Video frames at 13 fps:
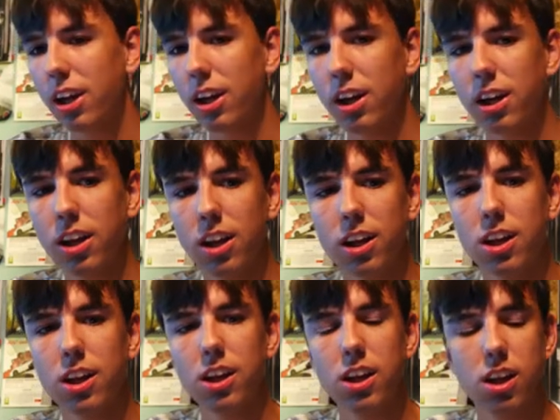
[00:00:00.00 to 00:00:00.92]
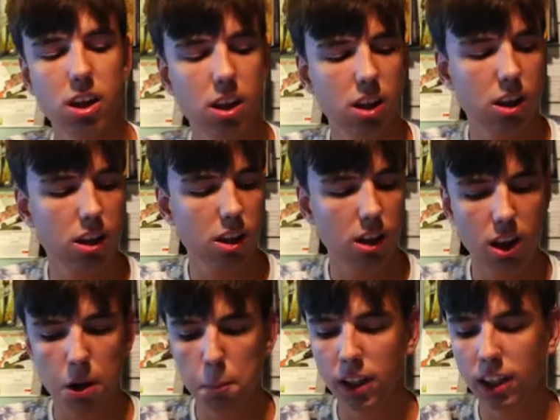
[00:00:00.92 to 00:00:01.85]

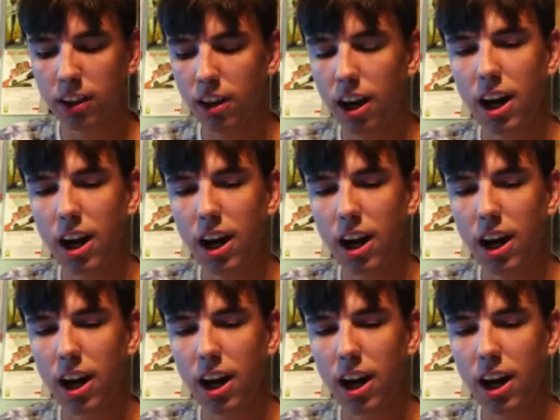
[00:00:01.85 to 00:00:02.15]
I mean...